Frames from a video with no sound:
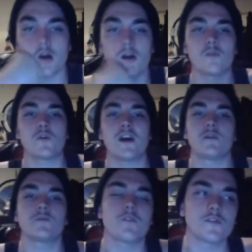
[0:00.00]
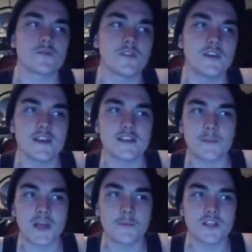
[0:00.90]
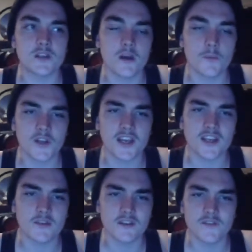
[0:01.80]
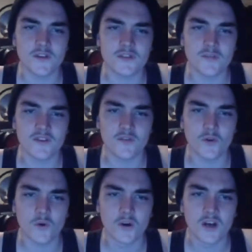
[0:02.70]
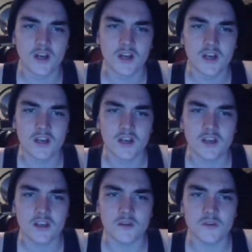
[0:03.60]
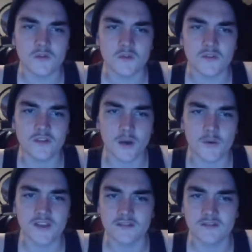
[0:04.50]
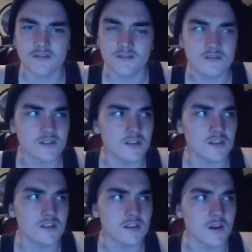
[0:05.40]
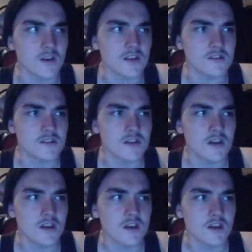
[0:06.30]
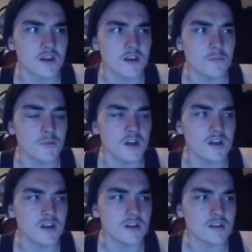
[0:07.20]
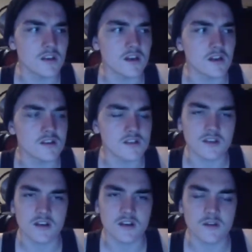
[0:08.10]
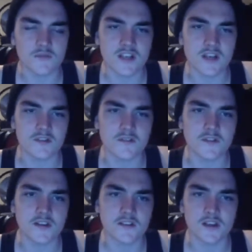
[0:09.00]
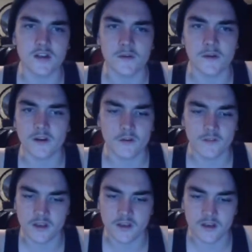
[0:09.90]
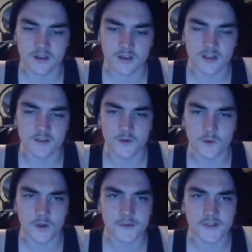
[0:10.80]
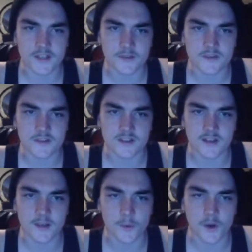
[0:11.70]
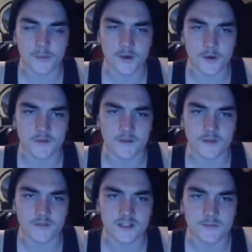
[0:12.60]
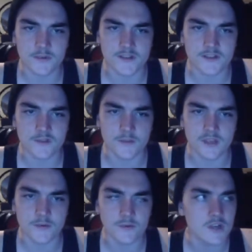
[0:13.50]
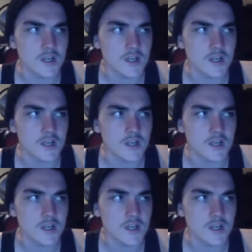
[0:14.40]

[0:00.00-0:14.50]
around the sort of near September time when you get your interview, just before you sort of go into college. But no, because I was down there a few days ago and I got the interview quite quickly, which is something I'm quite proud of. I obviously impressed a few people,